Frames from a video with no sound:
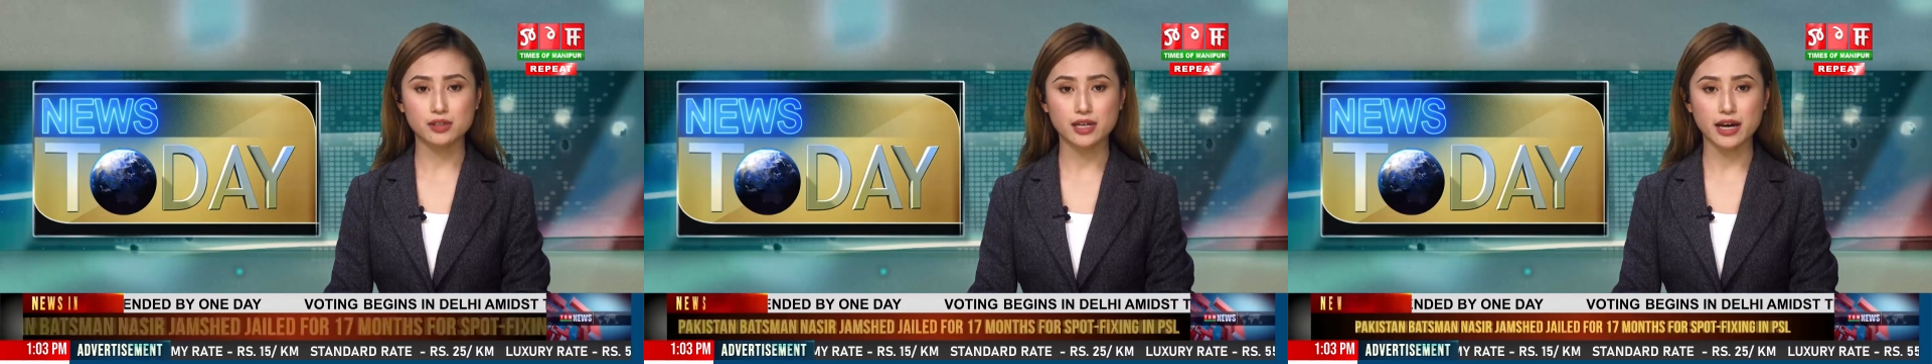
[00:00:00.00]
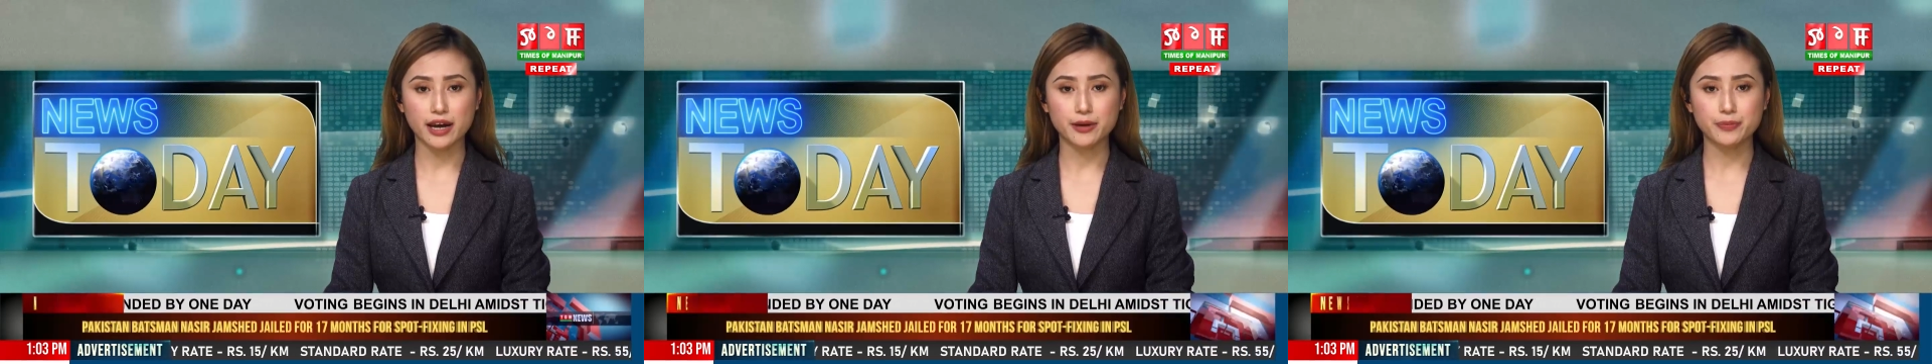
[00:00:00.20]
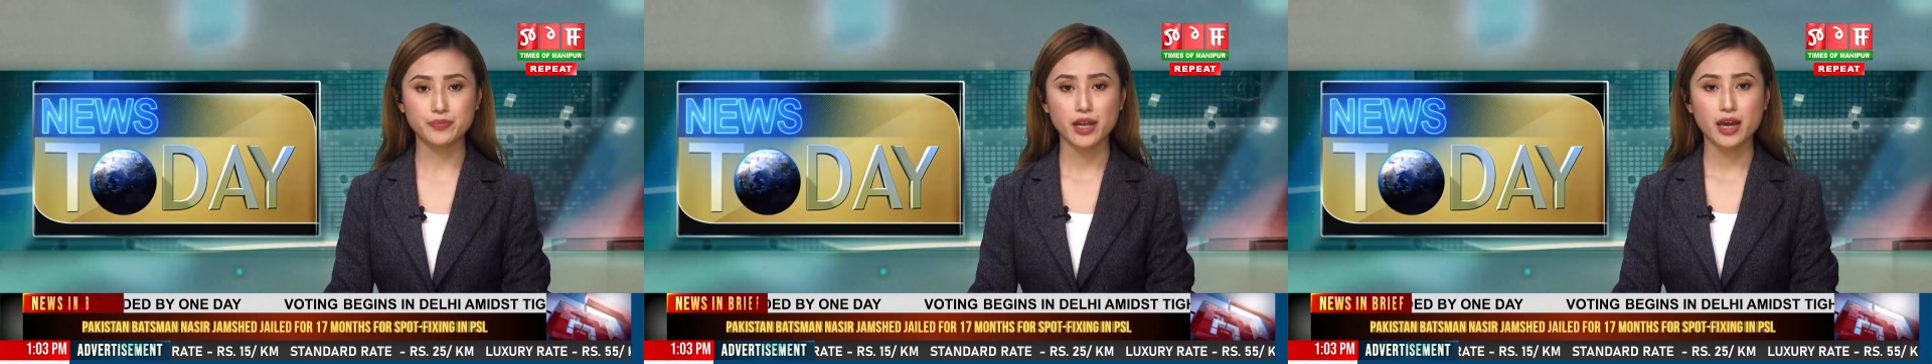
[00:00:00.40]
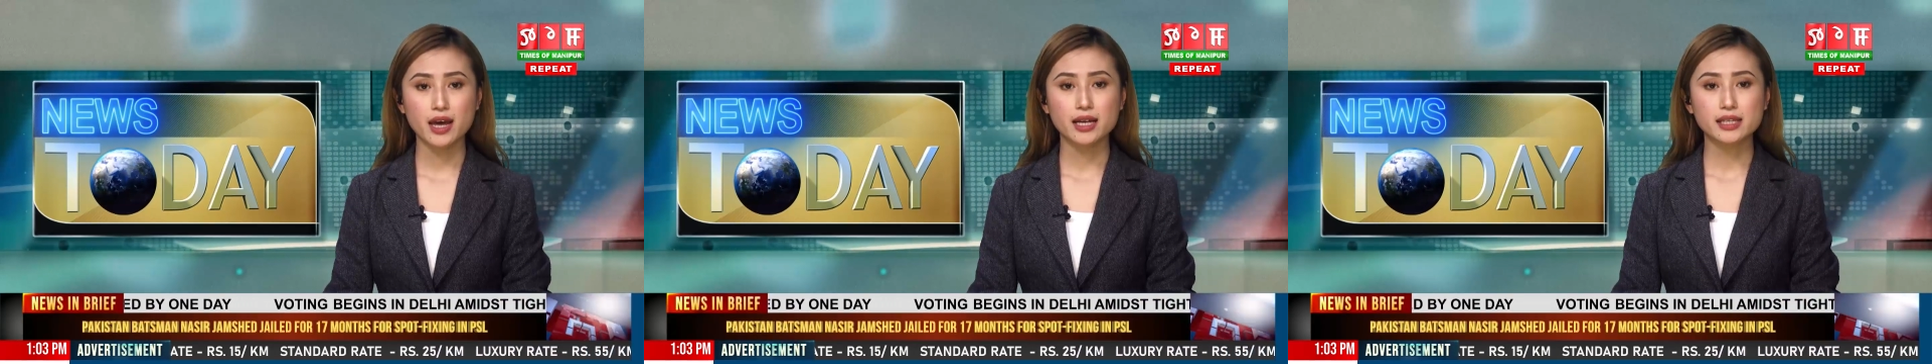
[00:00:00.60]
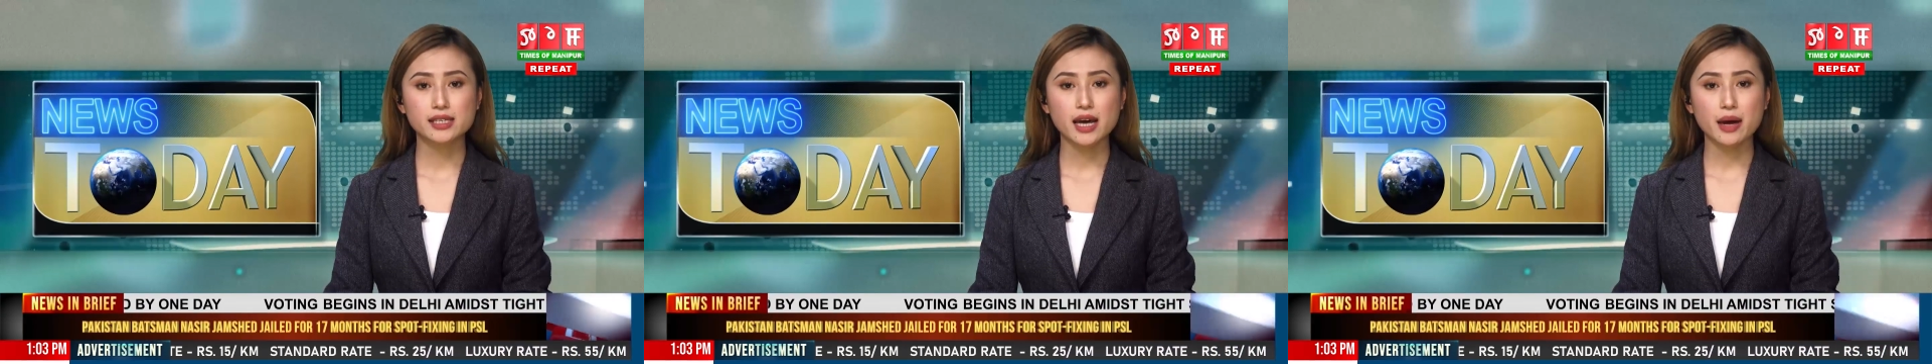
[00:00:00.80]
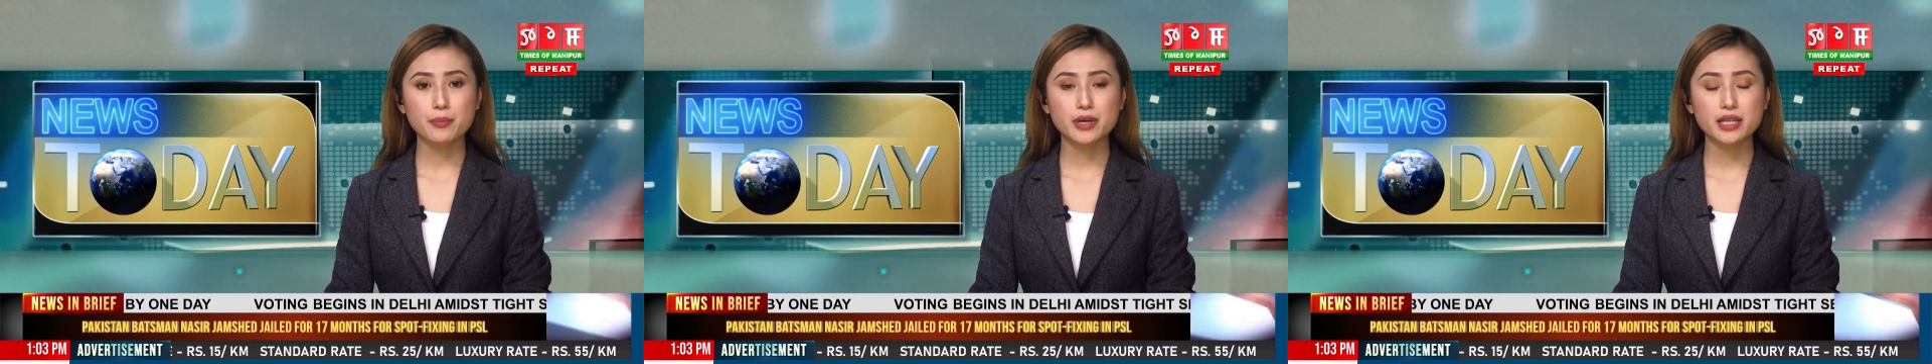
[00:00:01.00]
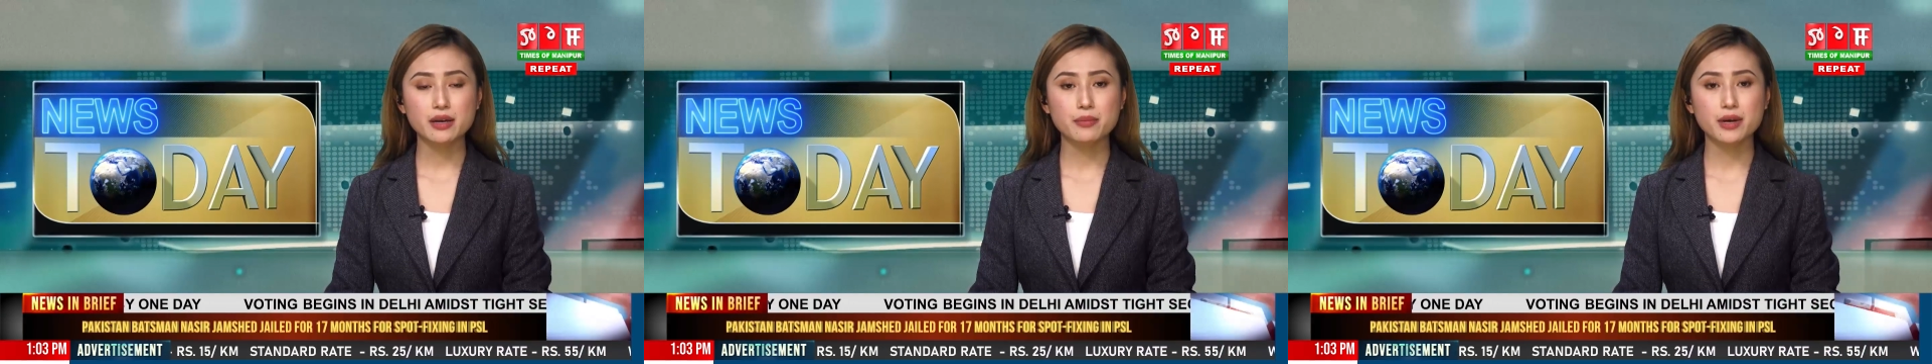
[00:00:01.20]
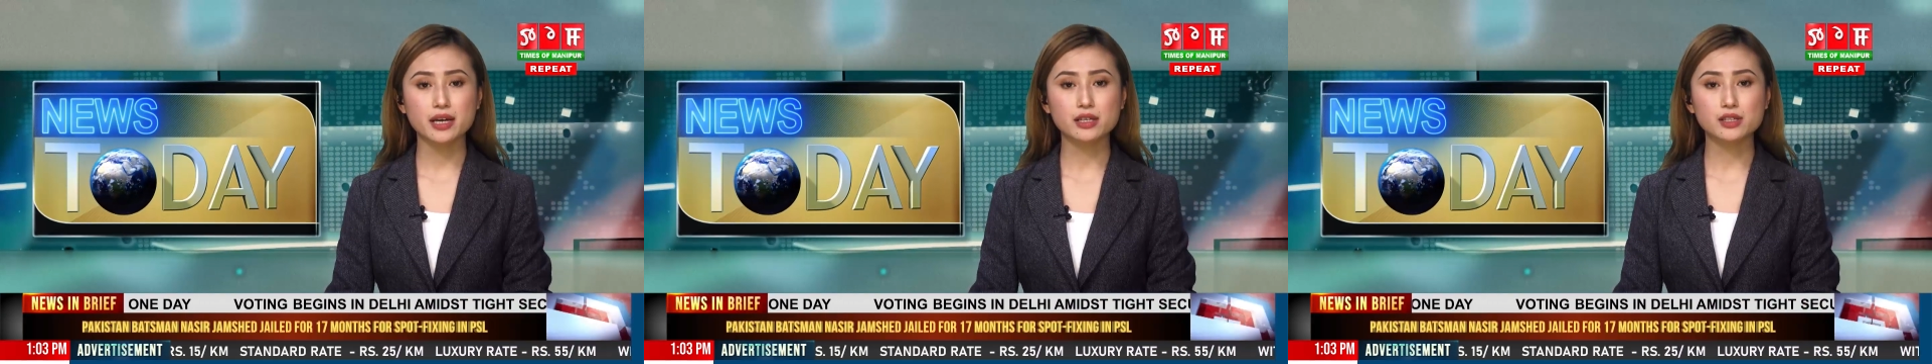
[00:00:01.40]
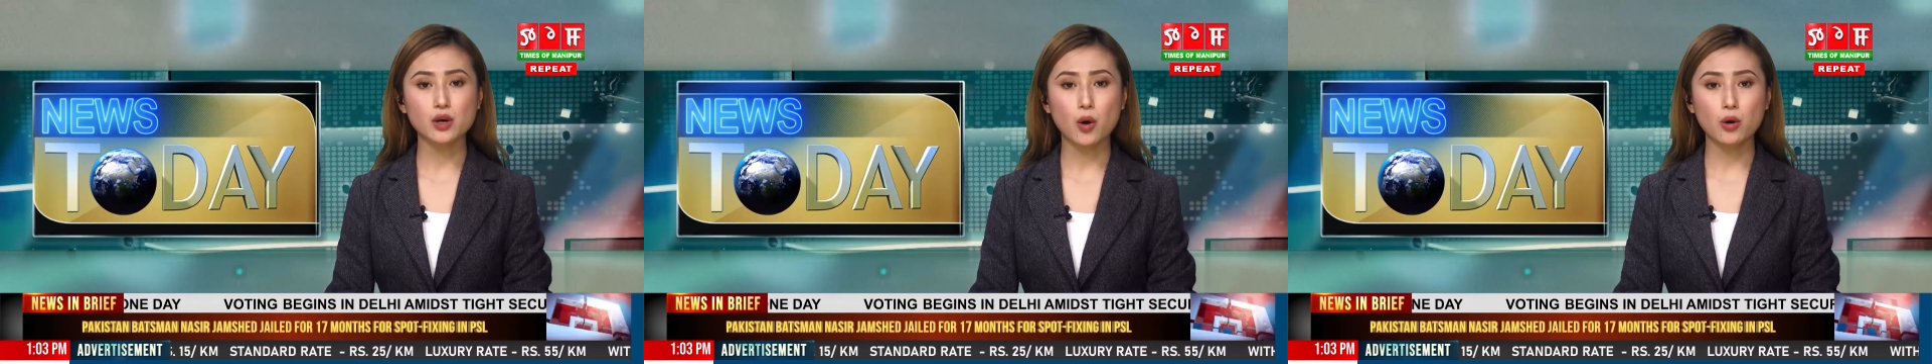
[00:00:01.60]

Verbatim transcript: today. The epidemic is